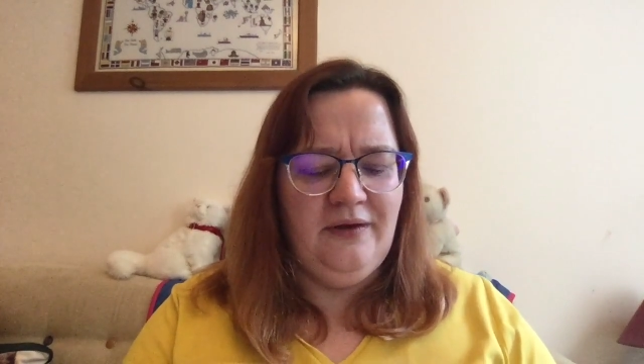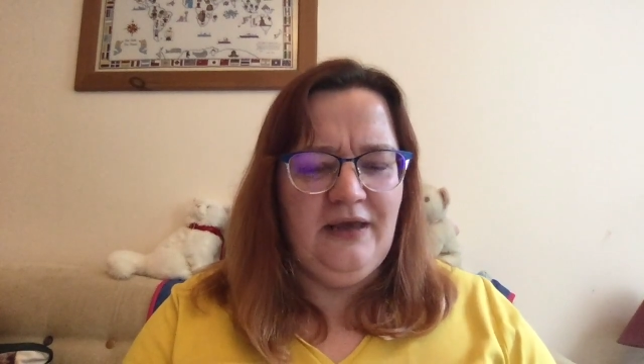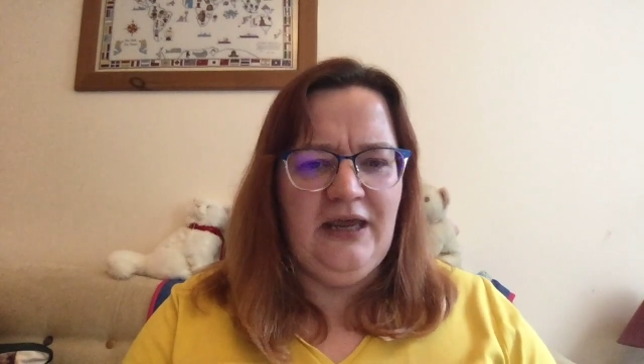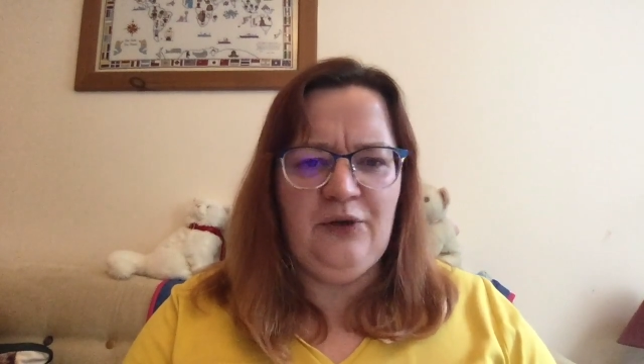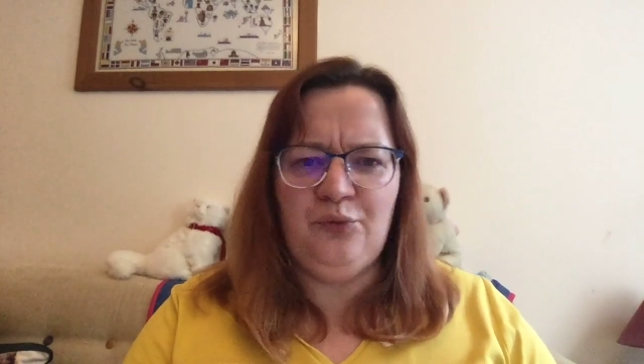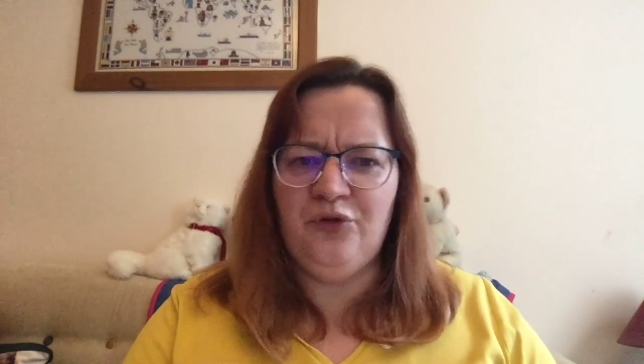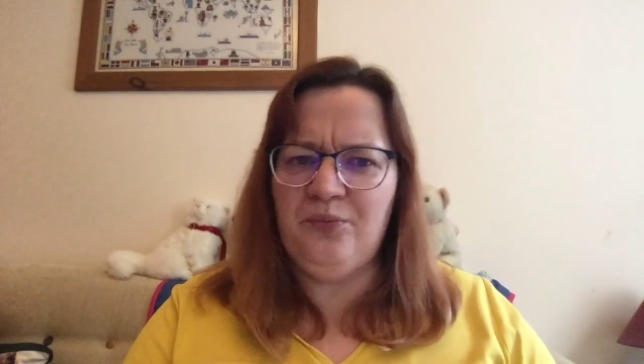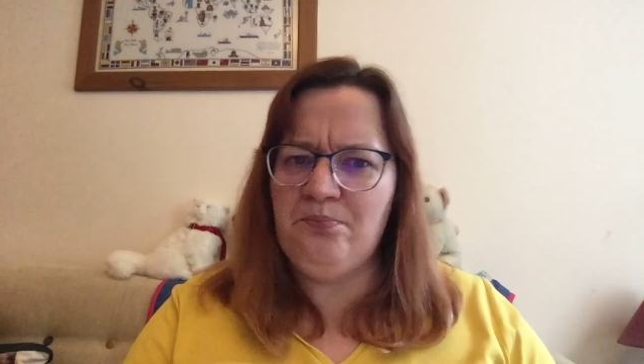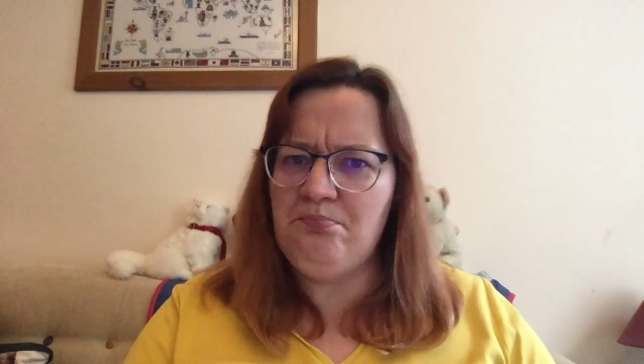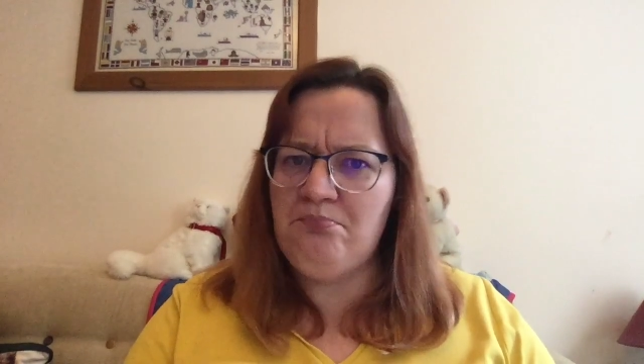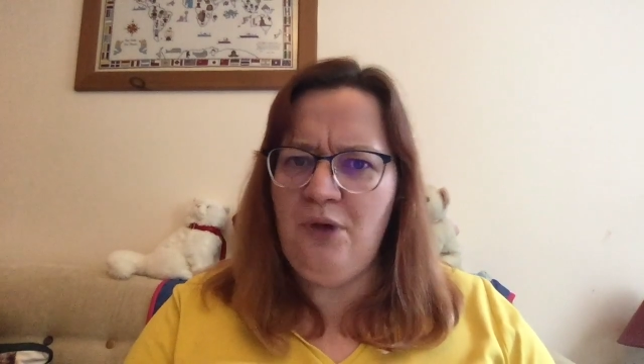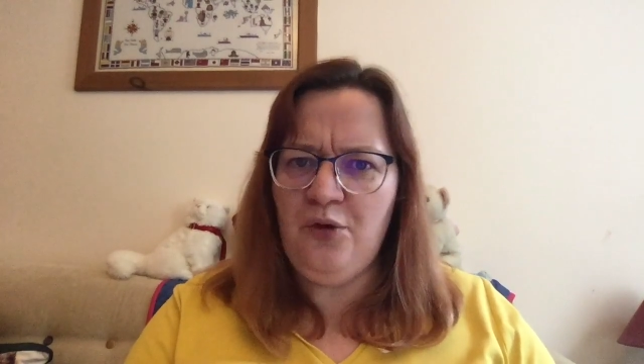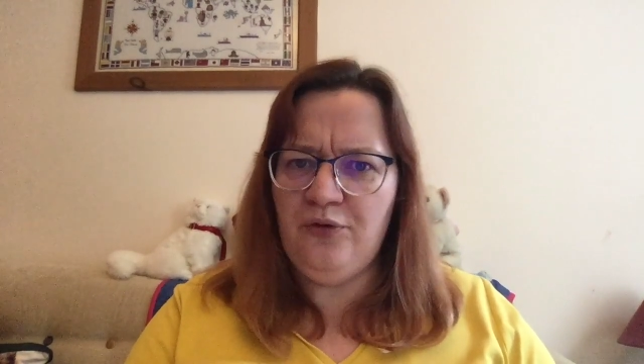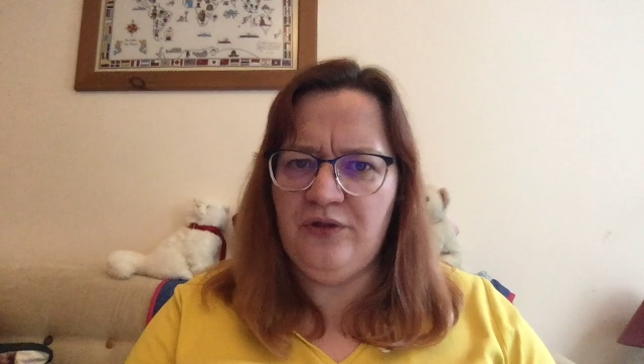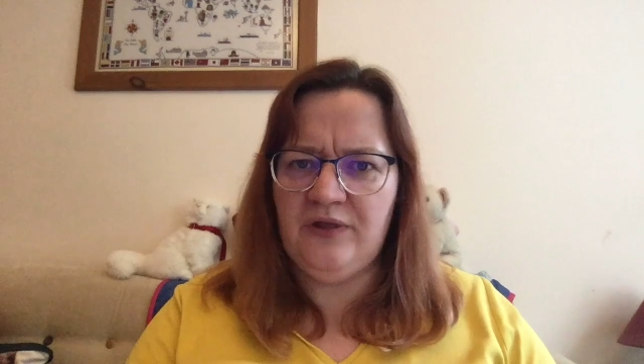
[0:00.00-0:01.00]
It was
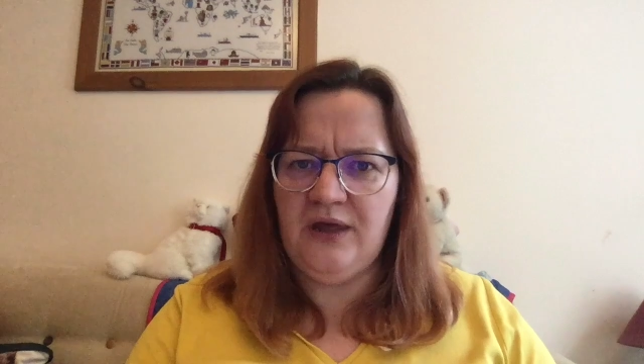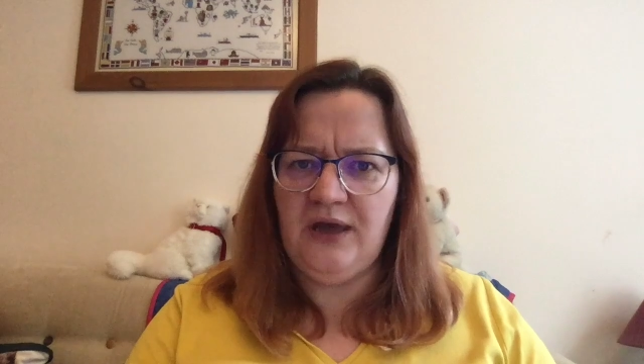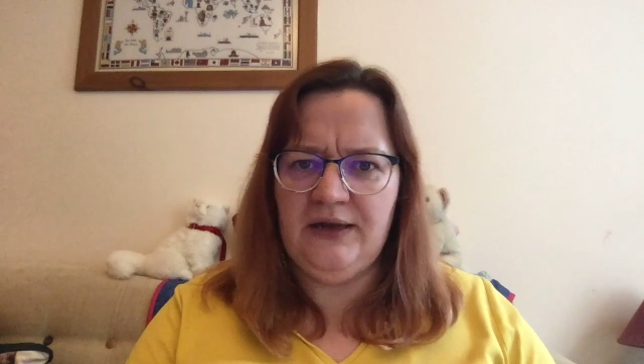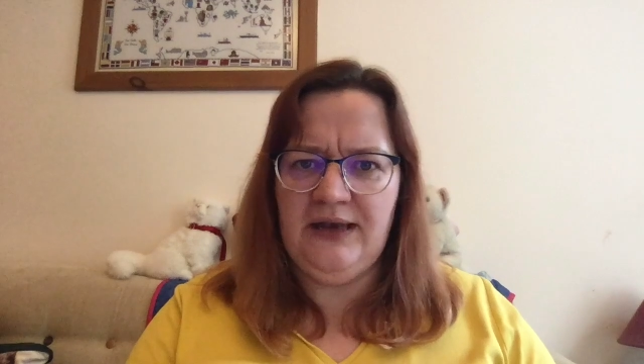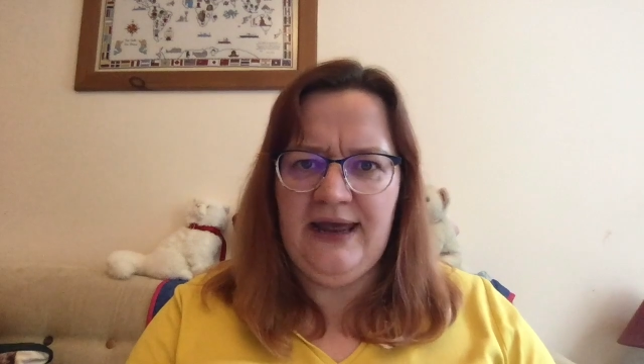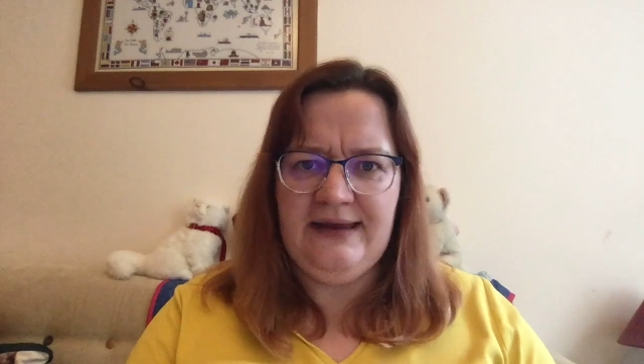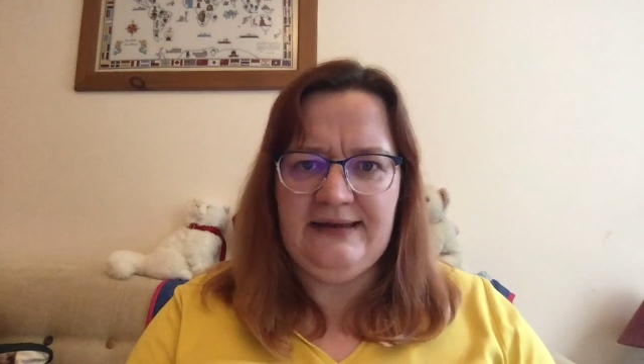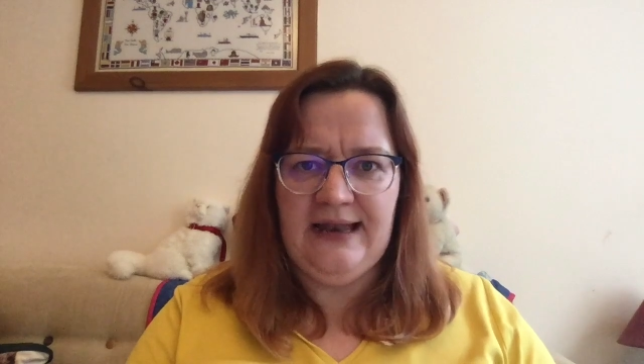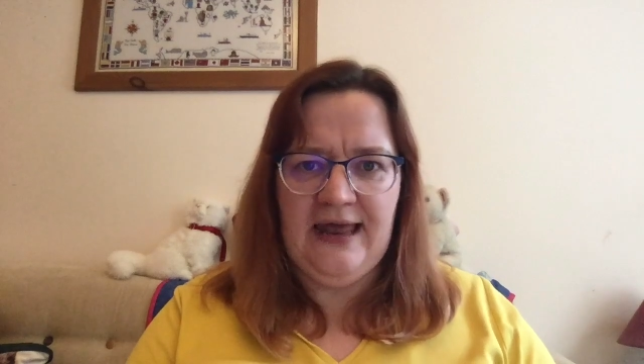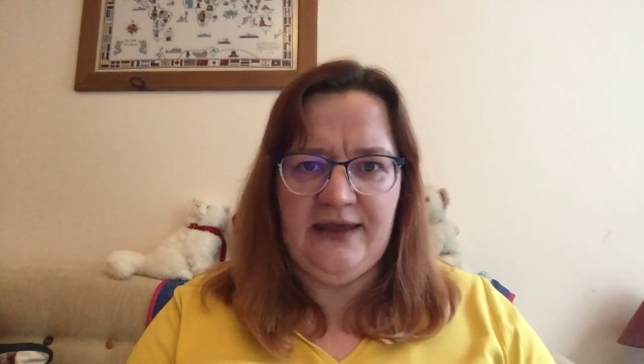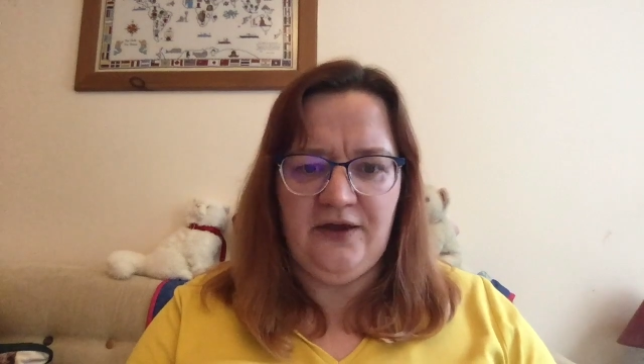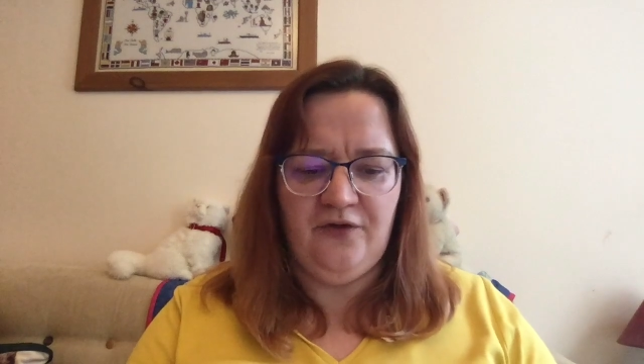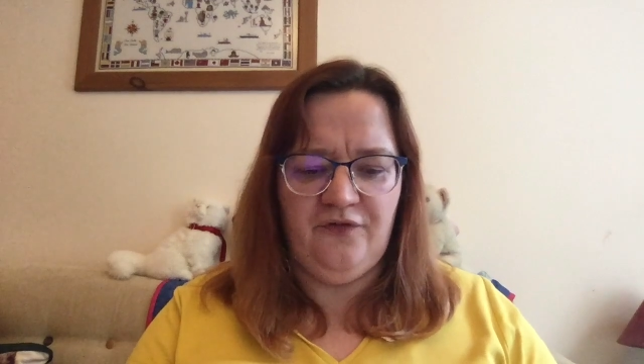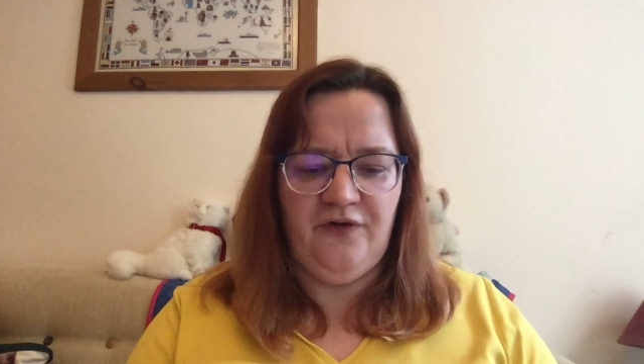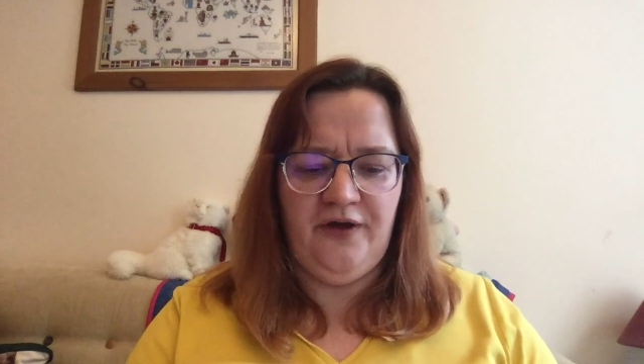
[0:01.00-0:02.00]
most
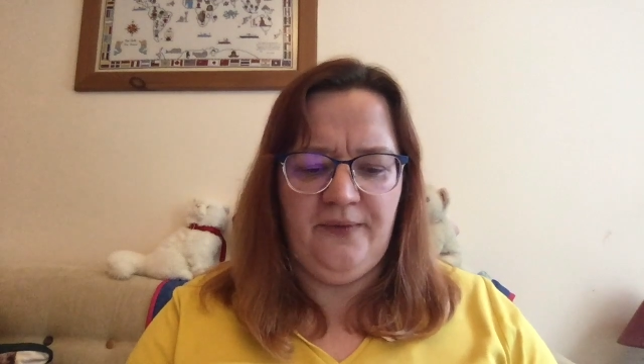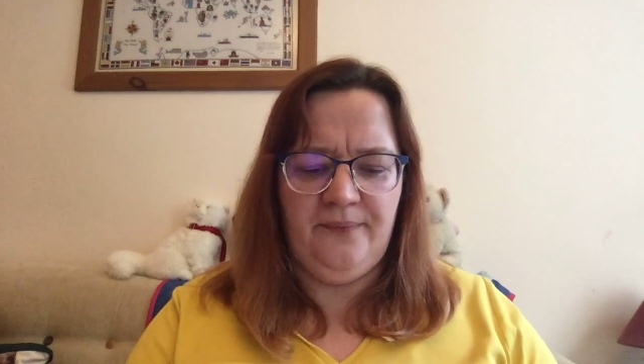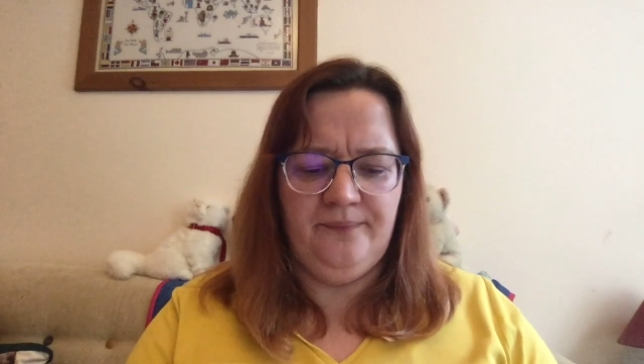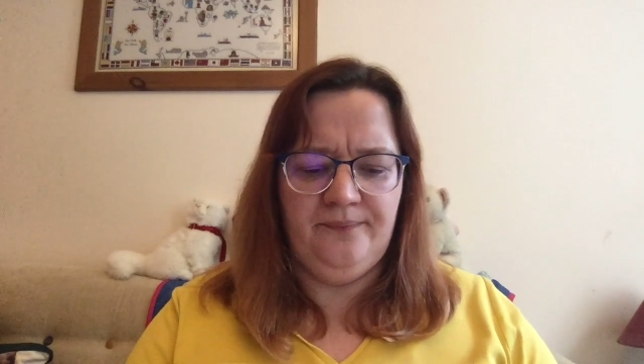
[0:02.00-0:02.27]
unladylike of her.